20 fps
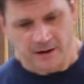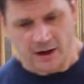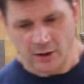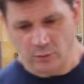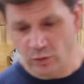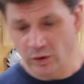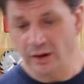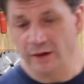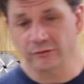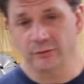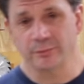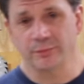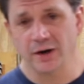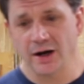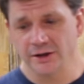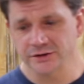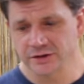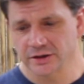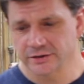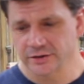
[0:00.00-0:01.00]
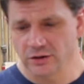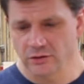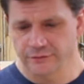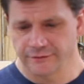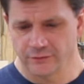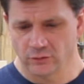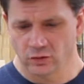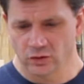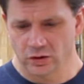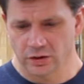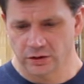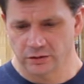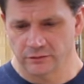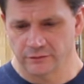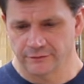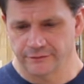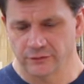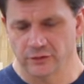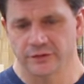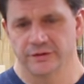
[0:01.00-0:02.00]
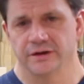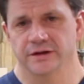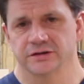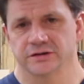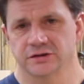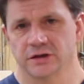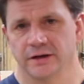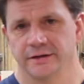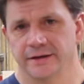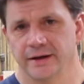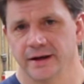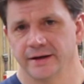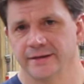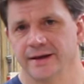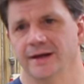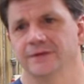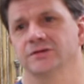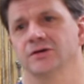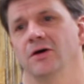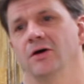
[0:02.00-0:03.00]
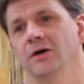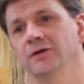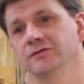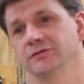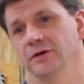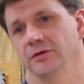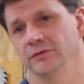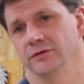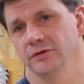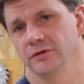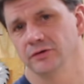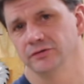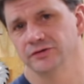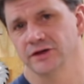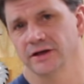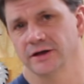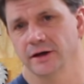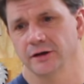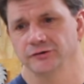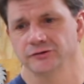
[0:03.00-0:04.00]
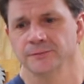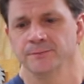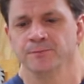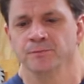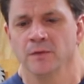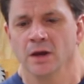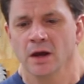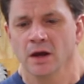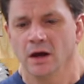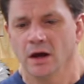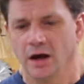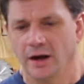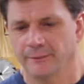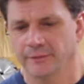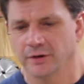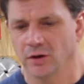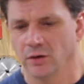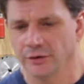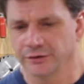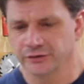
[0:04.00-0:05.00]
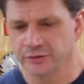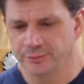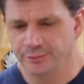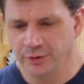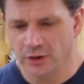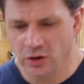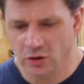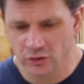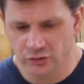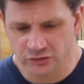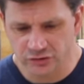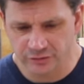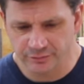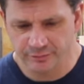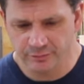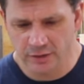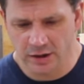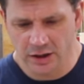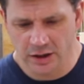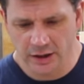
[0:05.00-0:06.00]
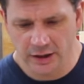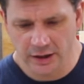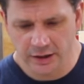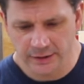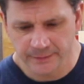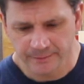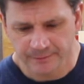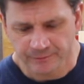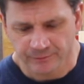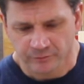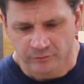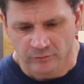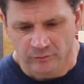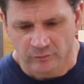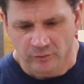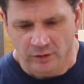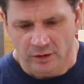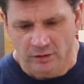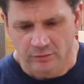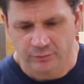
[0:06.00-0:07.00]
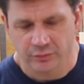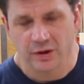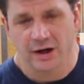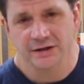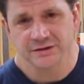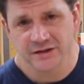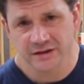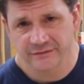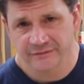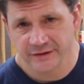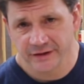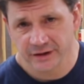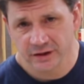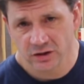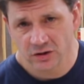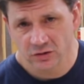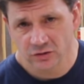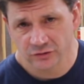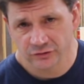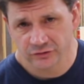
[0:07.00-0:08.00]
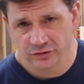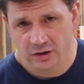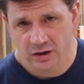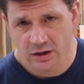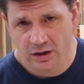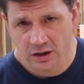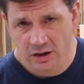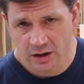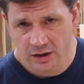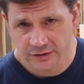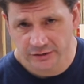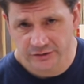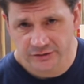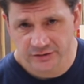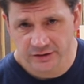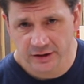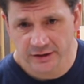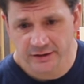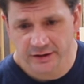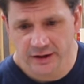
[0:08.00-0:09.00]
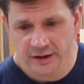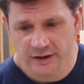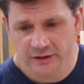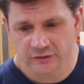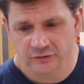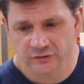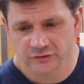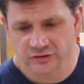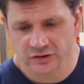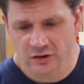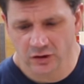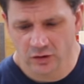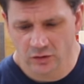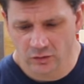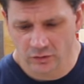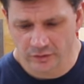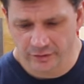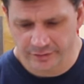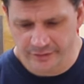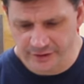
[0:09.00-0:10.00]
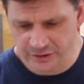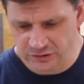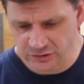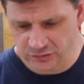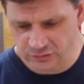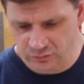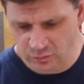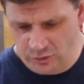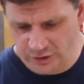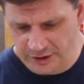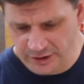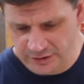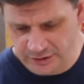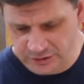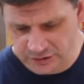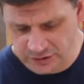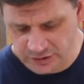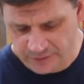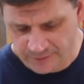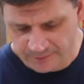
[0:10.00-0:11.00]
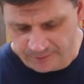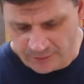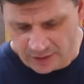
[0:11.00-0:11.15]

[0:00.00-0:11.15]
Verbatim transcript: I will have a project though for, for this Sunday and that's also news I guess. I'm going to post my project videos on Sunday. So this week's